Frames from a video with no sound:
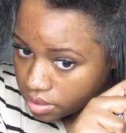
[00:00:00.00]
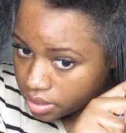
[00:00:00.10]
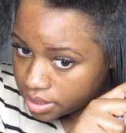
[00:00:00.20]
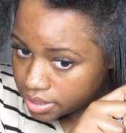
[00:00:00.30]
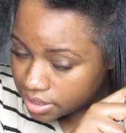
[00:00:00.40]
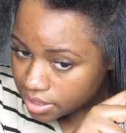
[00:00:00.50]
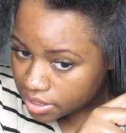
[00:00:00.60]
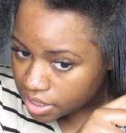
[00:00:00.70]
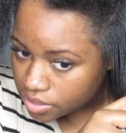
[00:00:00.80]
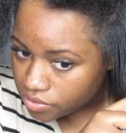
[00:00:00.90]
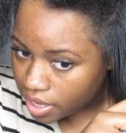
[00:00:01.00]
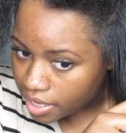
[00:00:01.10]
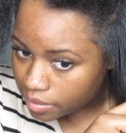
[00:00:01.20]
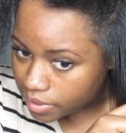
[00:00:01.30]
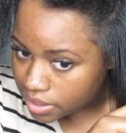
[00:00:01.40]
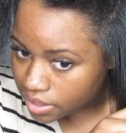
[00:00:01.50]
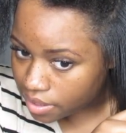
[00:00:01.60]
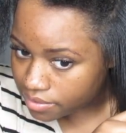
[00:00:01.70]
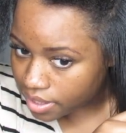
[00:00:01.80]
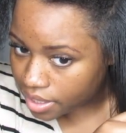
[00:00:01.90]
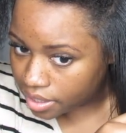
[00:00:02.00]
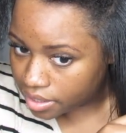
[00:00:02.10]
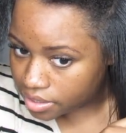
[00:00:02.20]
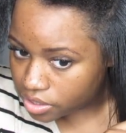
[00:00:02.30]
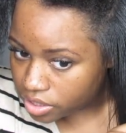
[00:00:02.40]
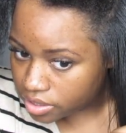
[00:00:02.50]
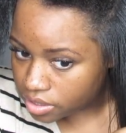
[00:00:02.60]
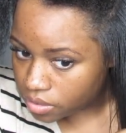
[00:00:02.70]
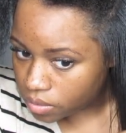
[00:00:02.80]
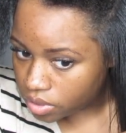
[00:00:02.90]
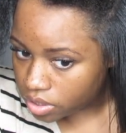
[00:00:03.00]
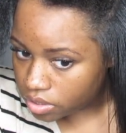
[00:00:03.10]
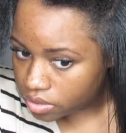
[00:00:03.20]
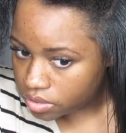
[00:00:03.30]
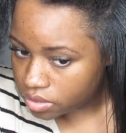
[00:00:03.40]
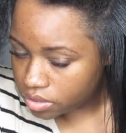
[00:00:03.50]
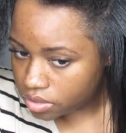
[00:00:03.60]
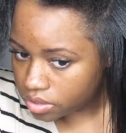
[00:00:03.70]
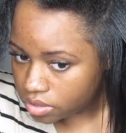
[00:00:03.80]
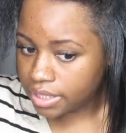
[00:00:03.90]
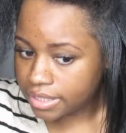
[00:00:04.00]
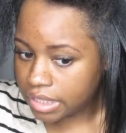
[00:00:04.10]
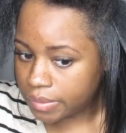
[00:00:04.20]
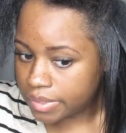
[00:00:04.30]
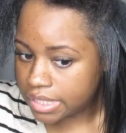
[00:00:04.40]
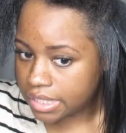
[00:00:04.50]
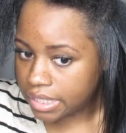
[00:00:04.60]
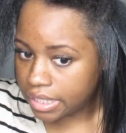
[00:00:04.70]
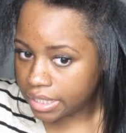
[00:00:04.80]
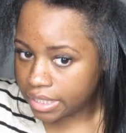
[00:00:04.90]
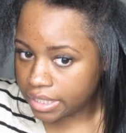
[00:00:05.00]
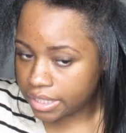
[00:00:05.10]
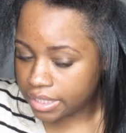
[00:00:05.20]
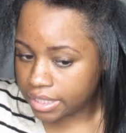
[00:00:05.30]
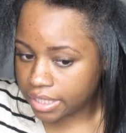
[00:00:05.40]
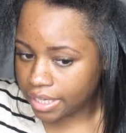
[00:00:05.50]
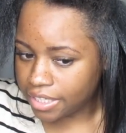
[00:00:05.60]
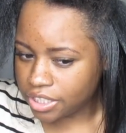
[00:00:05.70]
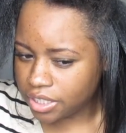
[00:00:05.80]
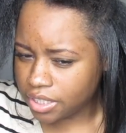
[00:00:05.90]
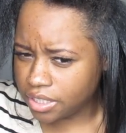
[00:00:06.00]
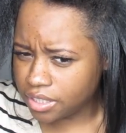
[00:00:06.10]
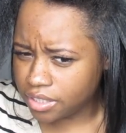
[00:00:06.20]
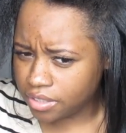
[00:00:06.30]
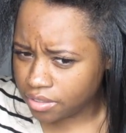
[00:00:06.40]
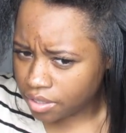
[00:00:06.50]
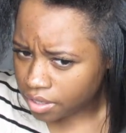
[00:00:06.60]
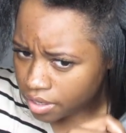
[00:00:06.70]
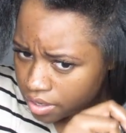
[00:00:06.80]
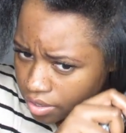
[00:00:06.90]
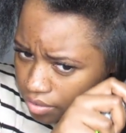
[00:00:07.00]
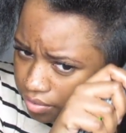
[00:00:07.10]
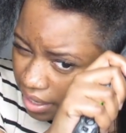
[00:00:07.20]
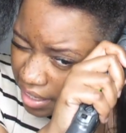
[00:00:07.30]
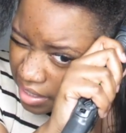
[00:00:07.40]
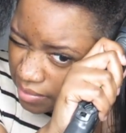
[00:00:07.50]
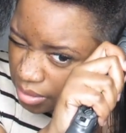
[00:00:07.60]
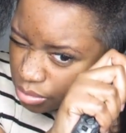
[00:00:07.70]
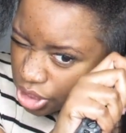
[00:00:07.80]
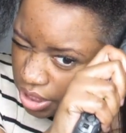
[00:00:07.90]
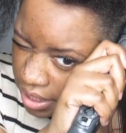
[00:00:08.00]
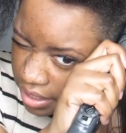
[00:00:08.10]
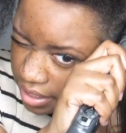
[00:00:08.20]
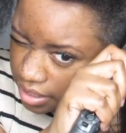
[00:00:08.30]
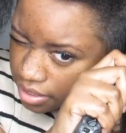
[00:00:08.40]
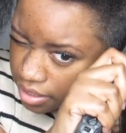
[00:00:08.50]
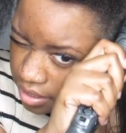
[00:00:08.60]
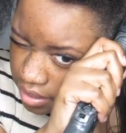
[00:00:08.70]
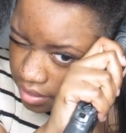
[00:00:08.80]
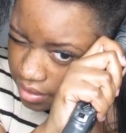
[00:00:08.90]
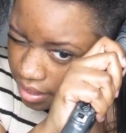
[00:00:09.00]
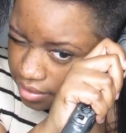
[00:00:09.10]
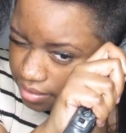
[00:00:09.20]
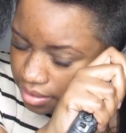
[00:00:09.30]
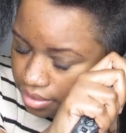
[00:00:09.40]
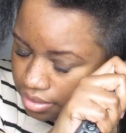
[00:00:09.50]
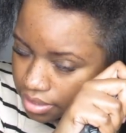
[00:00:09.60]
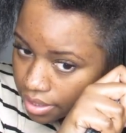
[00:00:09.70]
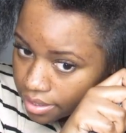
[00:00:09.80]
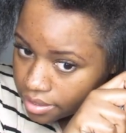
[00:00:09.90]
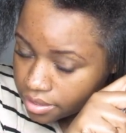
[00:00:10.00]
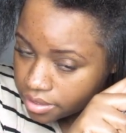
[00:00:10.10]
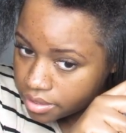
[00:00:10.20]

And yes, it sounds like it's frying, but it's not frying. It's just the oil. Like someone's cooking in the kitchen frying up some chicken. That's what it looks like.